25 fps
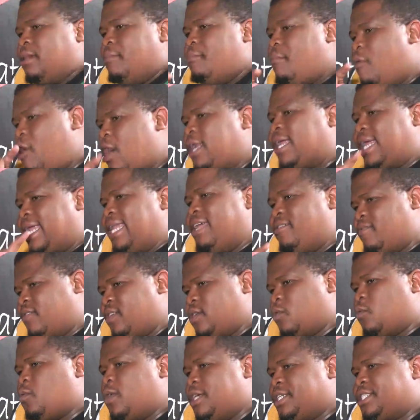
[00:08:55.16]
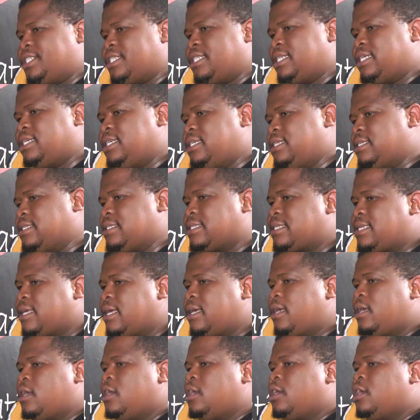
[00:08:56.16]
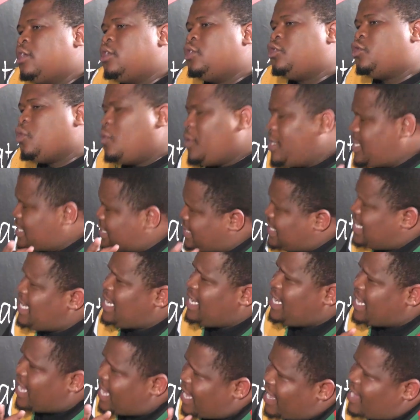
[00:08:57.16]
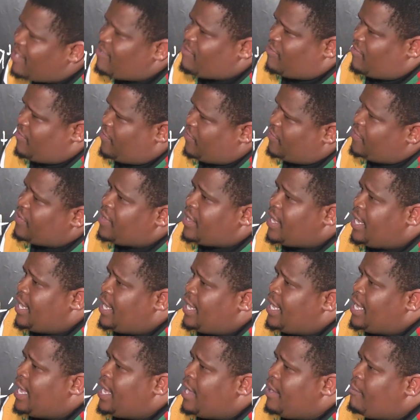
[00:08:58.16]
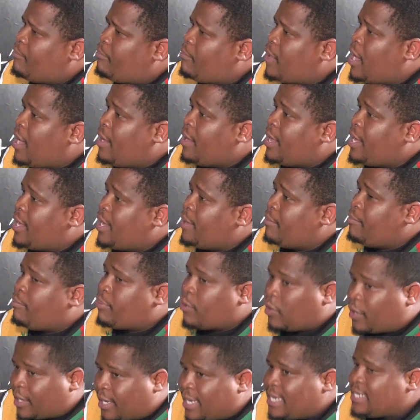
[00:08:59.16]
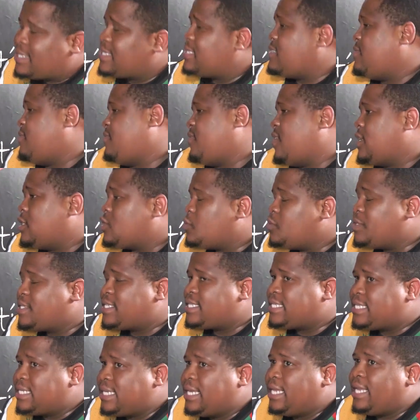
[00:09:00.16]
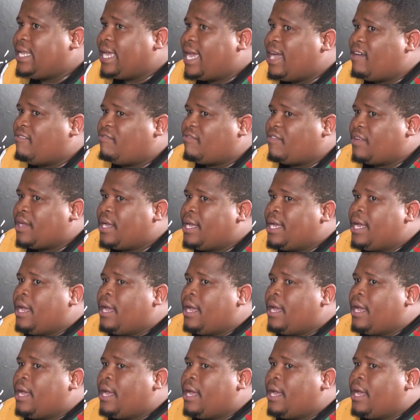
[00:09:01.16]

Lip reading: the more relevant question is, do we still have a progressive, and do we still have